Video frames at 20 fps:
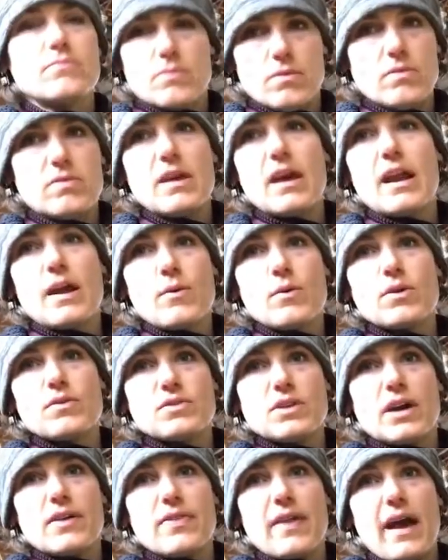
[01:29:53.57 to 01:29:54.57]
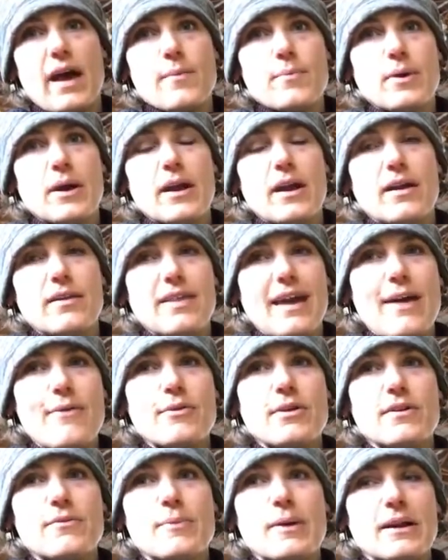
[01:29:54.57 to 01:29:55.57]
then I would have done that. But that
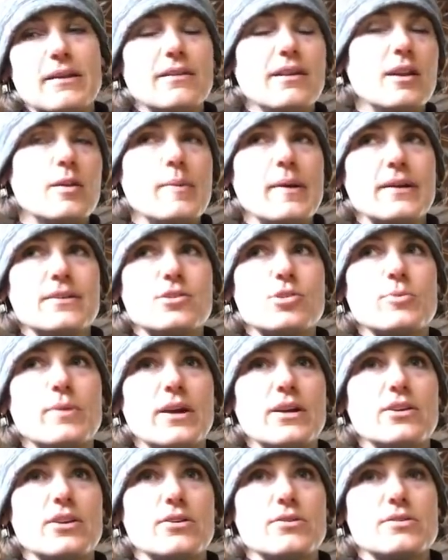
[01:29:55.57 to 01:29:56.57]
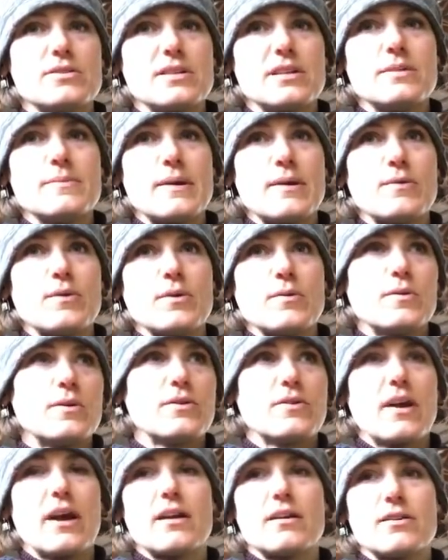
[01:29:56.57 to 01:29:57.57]
would have been a little bit too much, you know, Cinnamon would
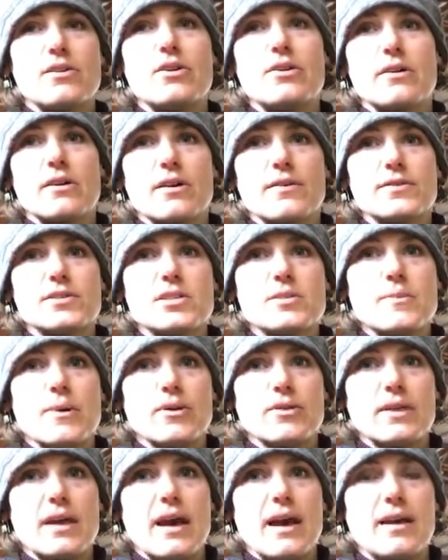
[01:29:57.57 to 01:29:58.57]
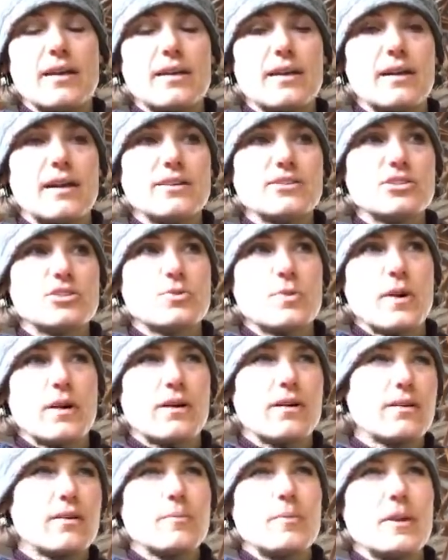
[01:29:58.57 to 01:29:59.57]
have gotten a little nervous about that. And I just want
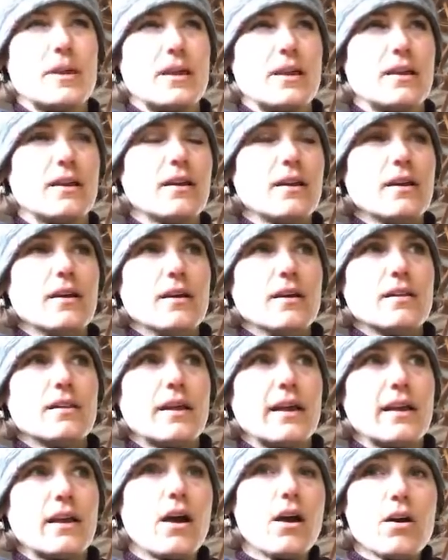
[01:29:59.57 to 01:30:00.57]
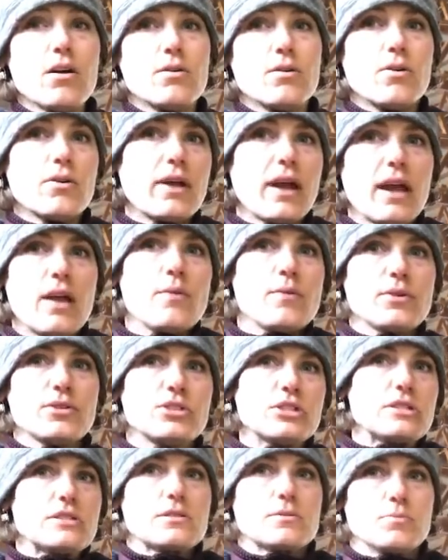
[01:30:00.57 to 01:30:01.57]
her to be like, oh, okay, we're
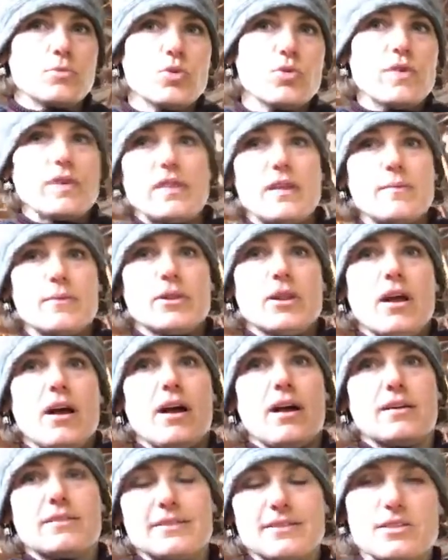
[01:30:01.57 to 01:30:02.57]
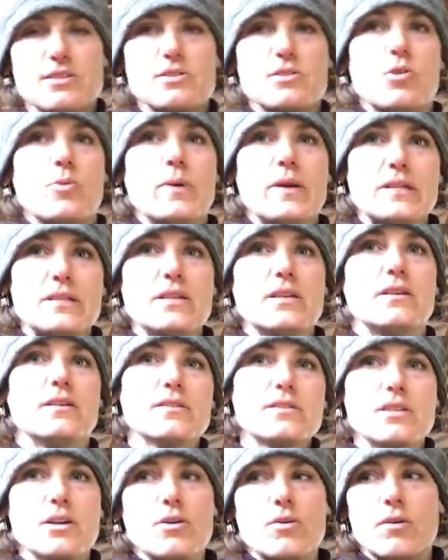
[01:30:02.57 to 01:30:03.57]
just moving them along. This is no big
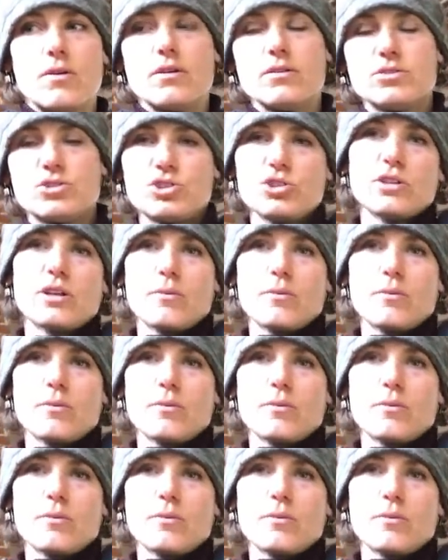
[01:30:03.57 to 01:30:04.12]
deal. So she'll